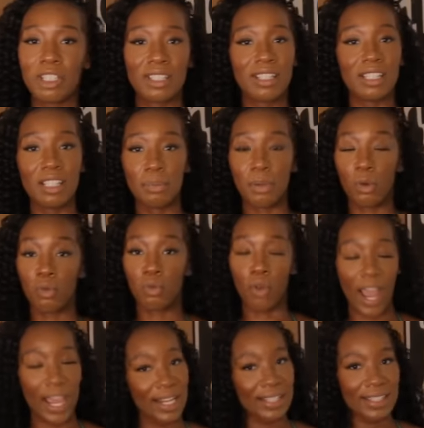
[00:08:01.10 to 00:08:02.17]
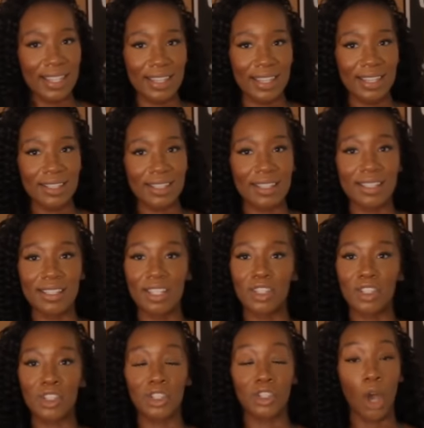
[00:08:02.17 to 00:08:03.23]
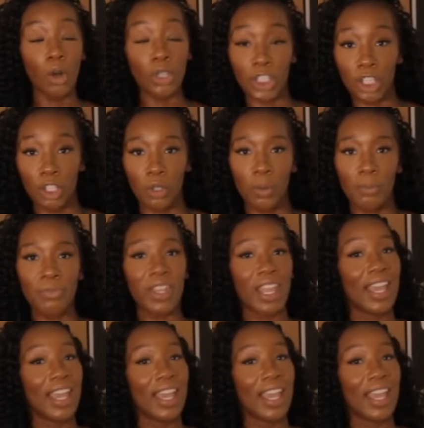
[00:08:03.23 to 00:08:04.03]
to slip right into this. This is so cute.